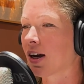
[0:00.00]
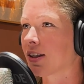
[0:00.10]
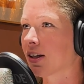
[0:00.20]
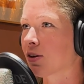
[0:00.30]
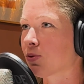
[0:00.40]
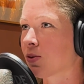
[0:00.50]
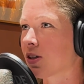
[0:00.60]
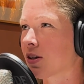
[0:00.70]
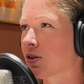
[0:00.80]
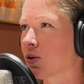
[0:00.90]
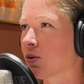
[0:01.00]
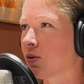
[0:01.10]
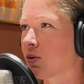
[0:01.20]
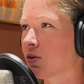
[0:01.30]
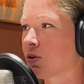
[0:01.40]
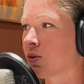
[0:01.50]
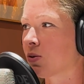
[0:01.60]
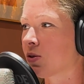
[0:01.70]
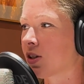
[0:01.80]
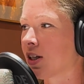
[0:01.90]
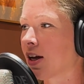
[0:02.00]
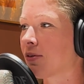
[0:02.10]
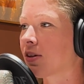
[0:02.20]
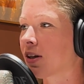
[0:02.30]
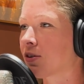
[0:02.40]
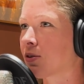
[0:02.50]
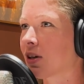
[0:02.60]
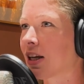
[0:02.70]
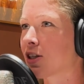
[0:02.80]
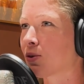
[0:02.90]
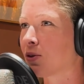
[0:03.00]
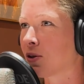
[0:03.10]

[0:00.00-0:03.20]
I think if we start to see everything through the lens of